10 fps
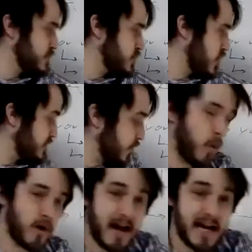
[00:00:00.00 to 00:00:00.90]
you're Target? You've
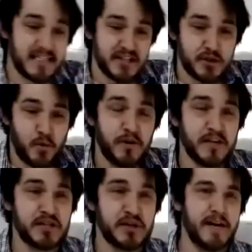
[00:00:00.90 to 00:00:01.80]
organized the store in
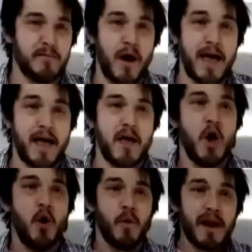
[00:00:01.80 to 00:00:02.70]
a certain way.
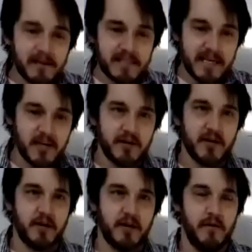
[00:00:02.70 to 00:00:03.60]
What else can you do?